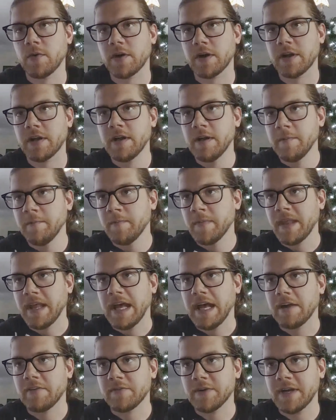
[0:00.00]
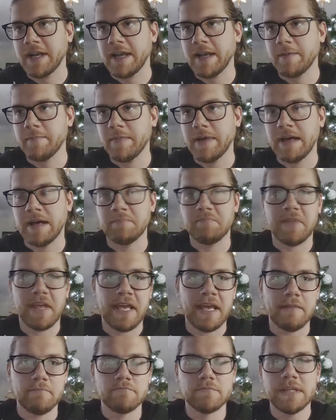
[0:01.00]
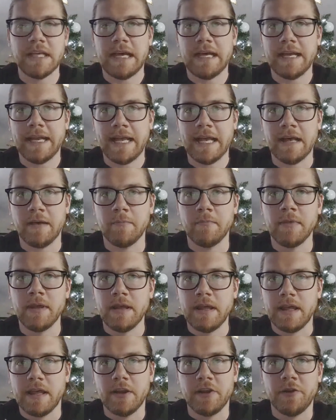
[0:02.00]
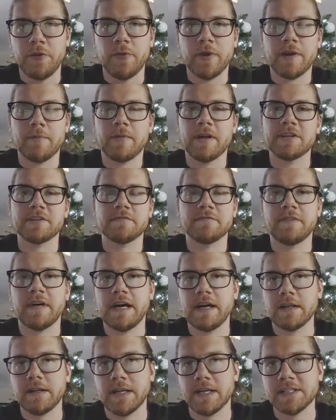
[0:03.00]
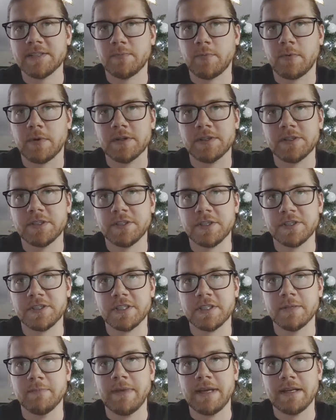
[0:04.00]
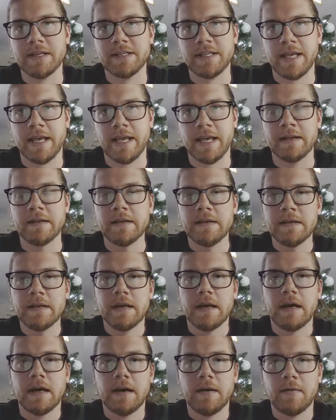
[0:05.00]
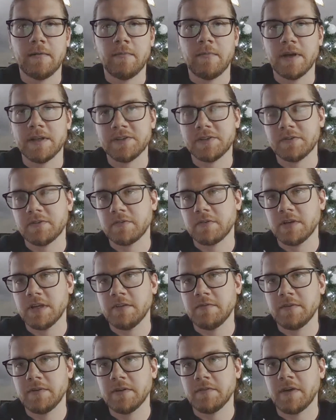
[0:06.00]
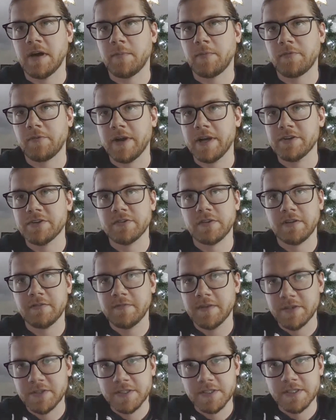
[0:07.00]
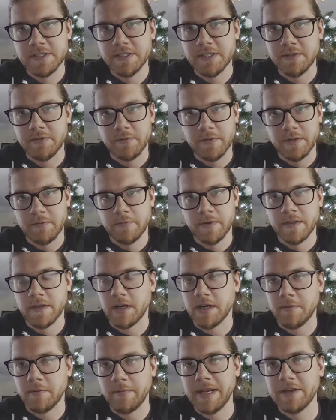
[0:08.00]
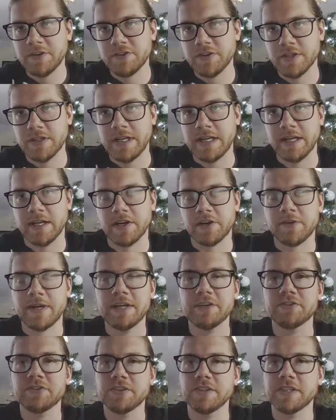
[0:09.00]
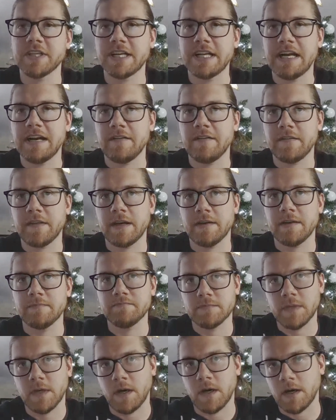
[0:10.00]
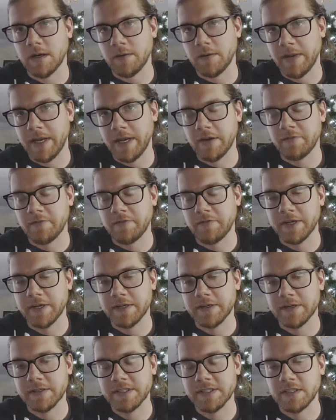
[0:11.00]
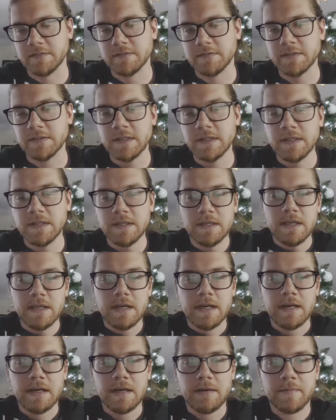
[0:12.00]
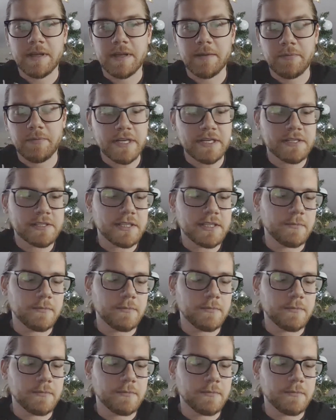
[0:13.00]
work every day at 8, 9 a.m. and doing a bunch of file exports just to maintain a certain level of operational efficiency. With automation and integration, you can have that automated for yourself. That pretty